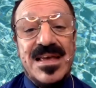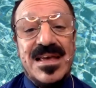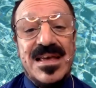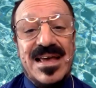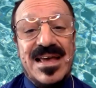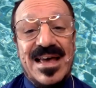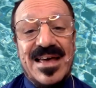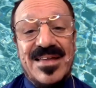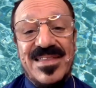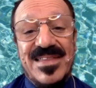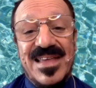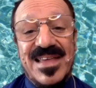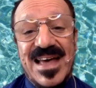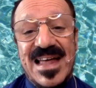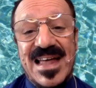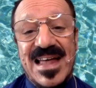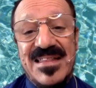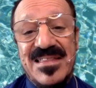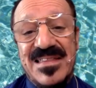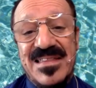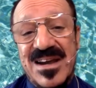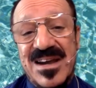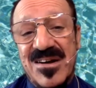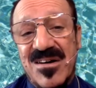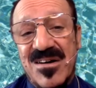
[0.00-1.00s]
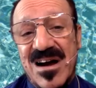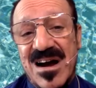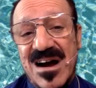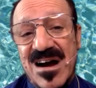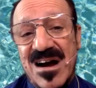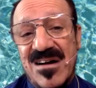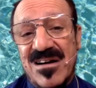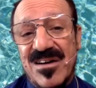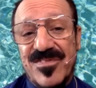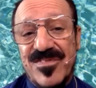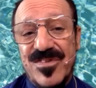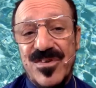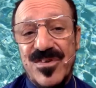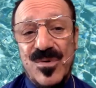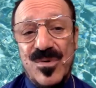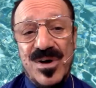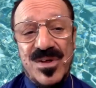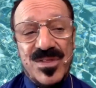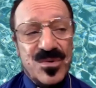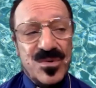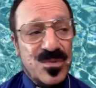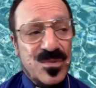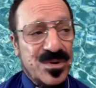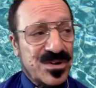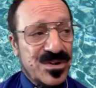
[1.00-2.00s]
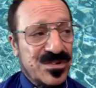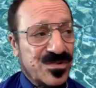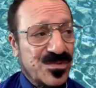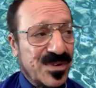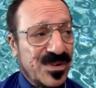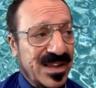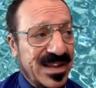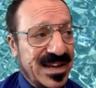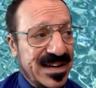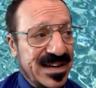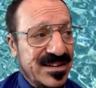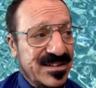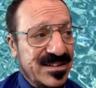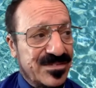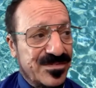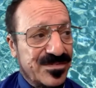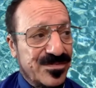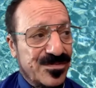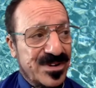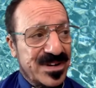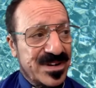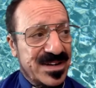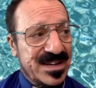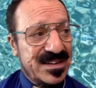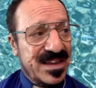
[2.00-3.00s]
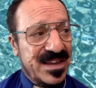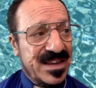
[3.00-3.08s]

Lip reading: And then there are a few other words related to free,